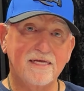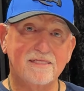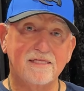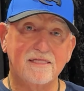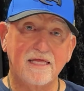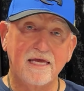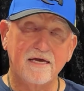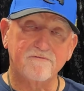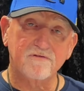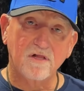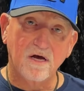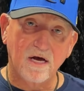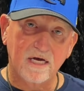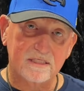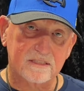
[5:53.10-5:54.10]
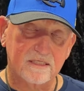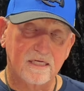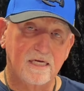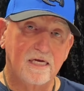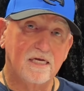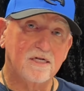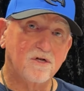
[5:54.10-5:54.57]
that they have lost.
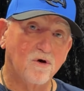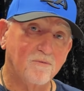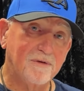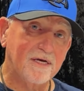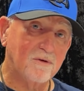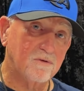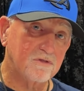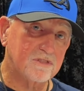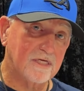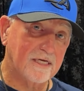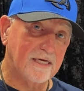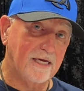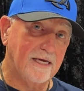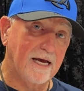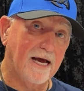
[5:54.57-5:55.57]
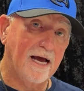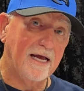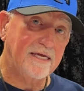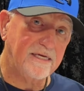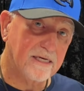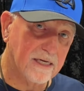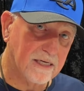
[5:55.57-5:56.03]
No me gusta que
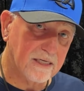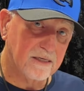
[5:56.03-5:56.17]
hayan